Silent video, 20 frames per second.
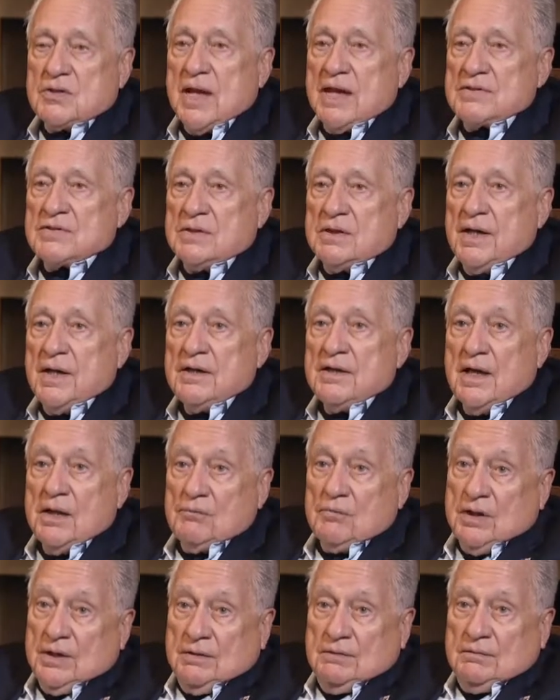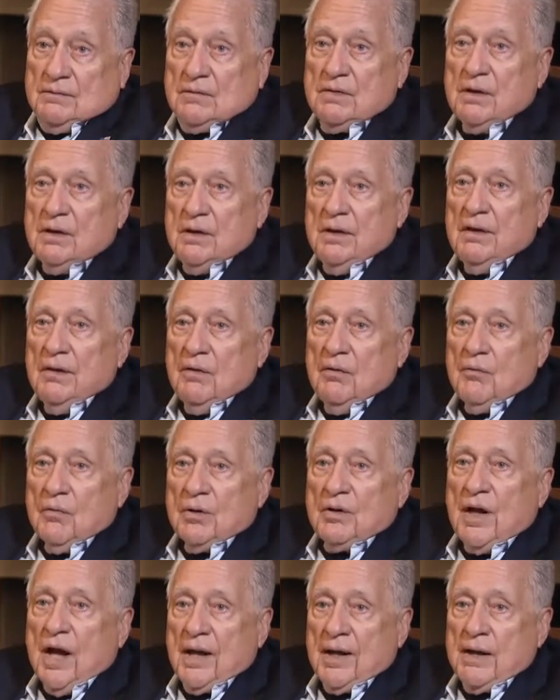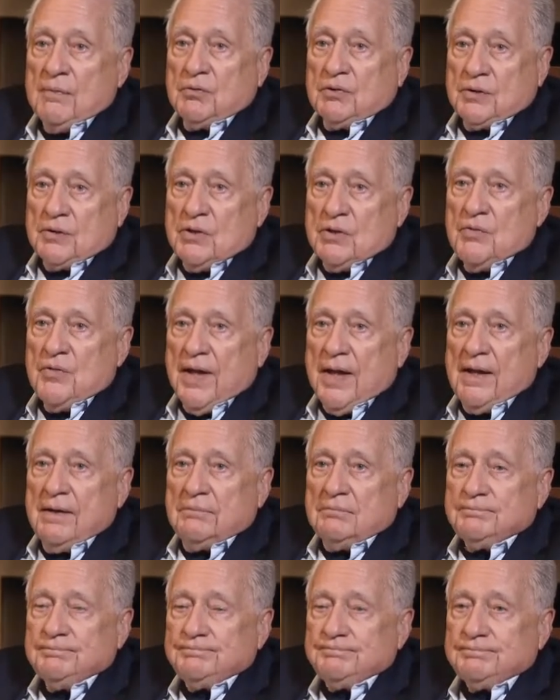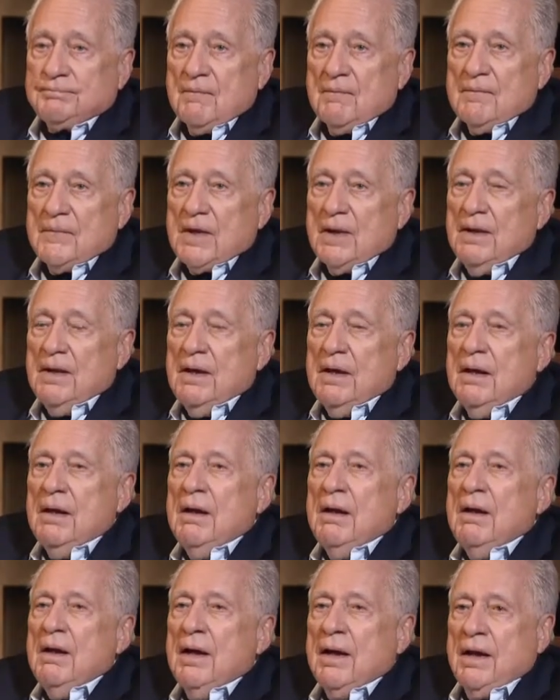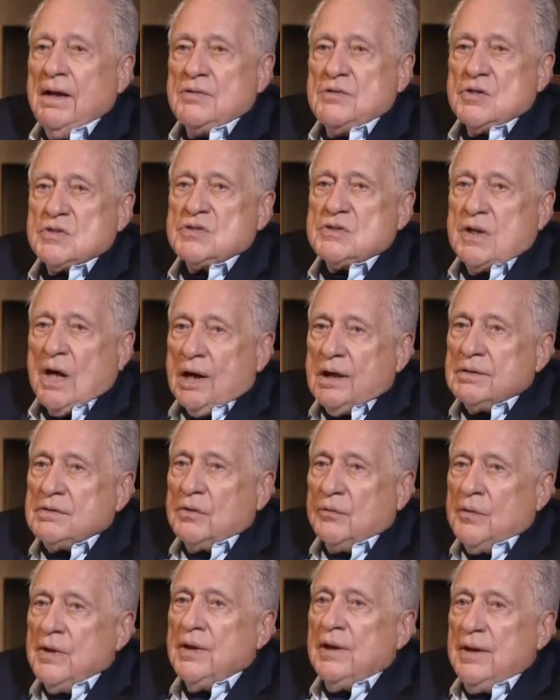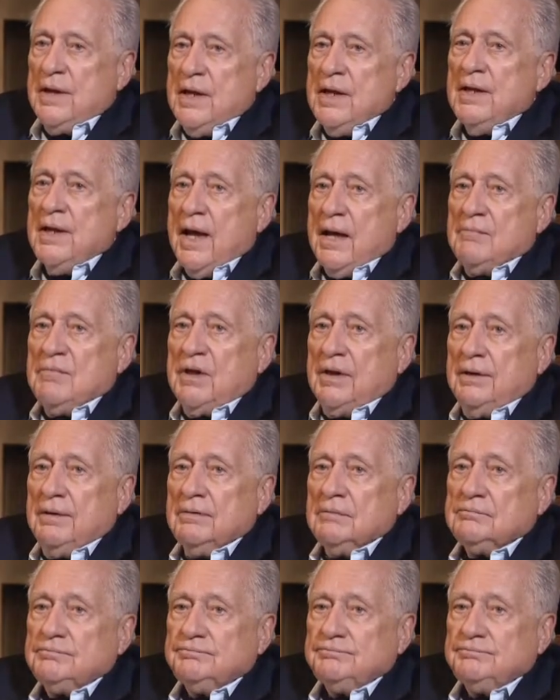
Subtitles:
assassinated, and we were not able to do that. And it just started to really eat at me.